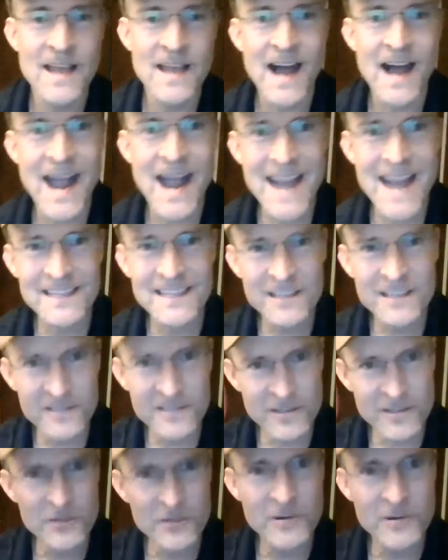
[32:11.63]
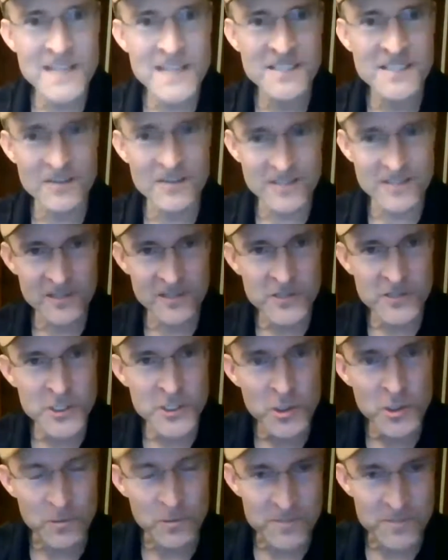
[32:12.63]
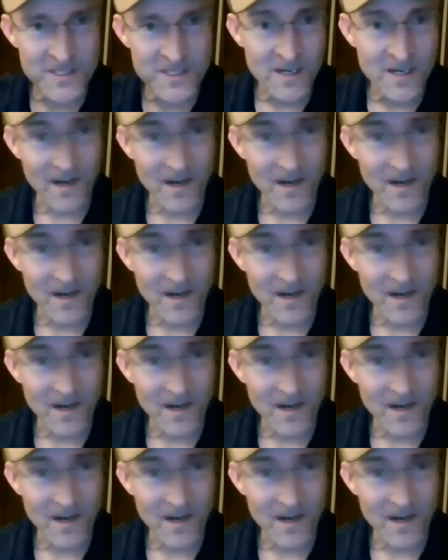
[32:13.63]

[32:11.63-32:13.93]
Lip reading: I had like little grace notes, little scoops.